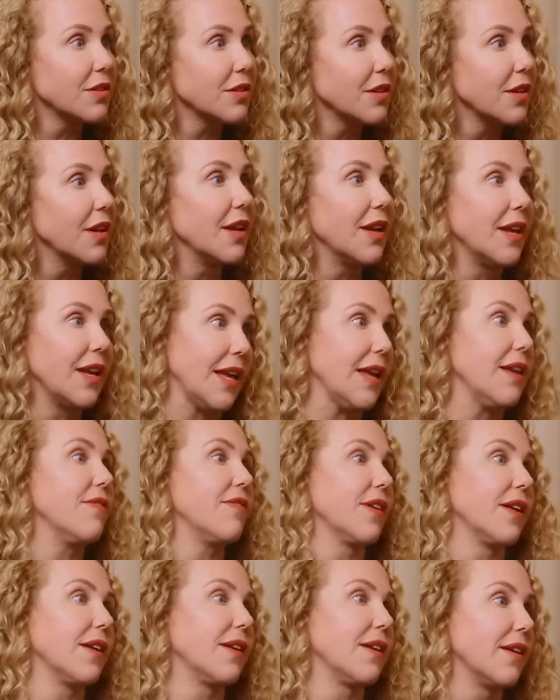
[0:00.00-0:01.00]
Oh, oh.
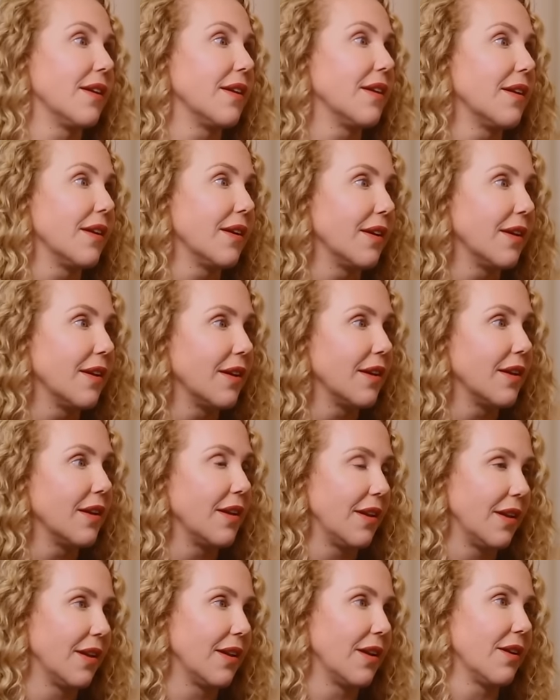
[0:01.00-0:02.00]
Even.
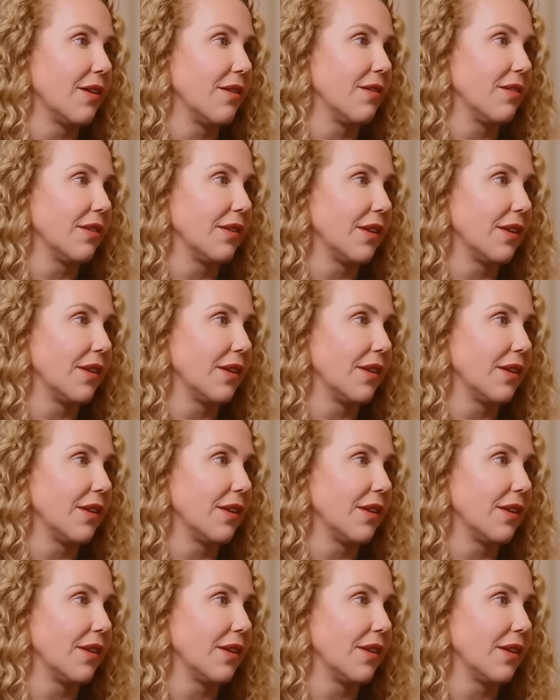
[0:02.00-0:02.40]
Interesting. You know?